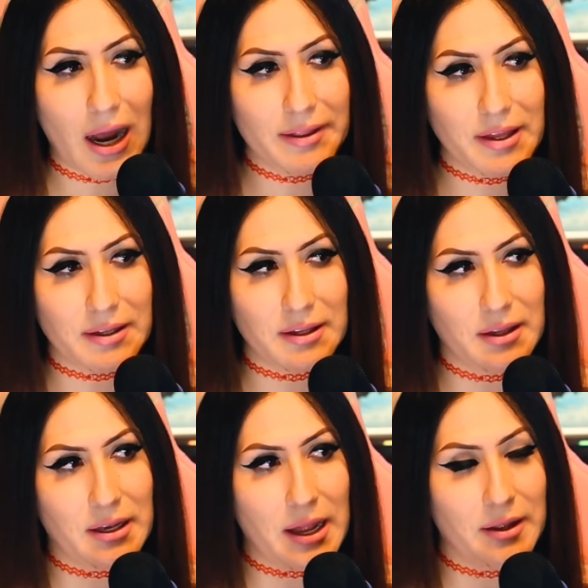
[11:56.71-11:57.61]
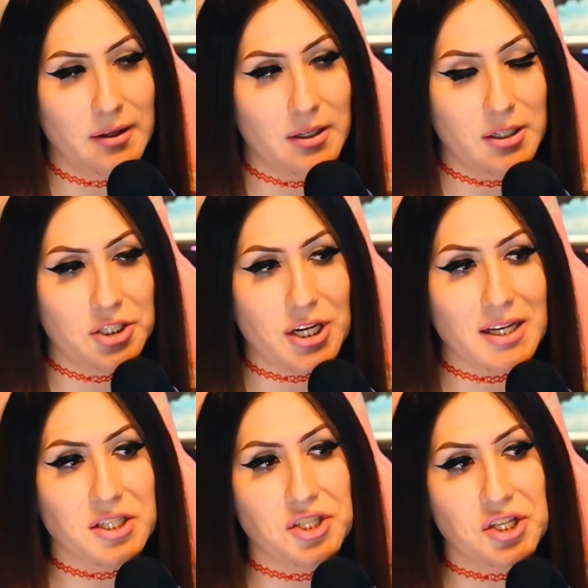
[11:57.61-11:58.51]
I think at the end of the day,
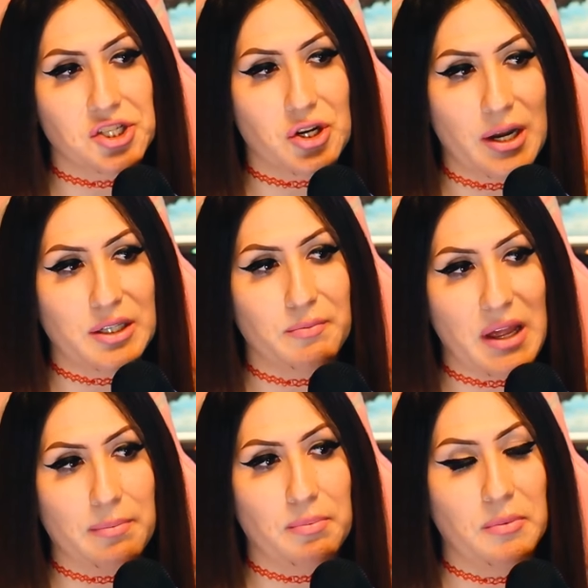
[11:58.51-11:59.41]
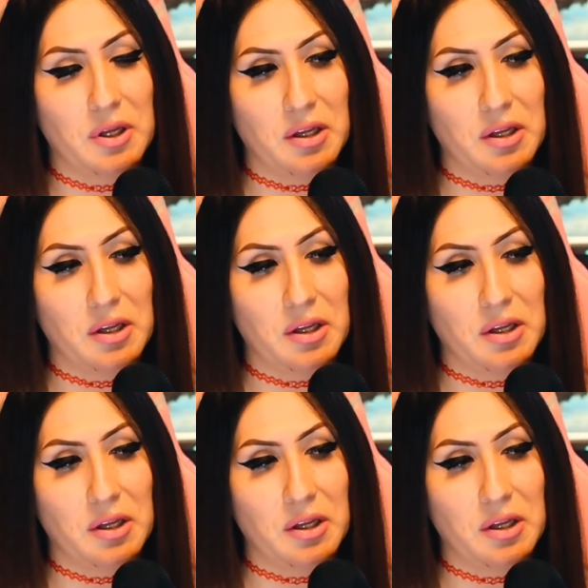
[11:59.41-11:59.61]
Jazz is just trying to make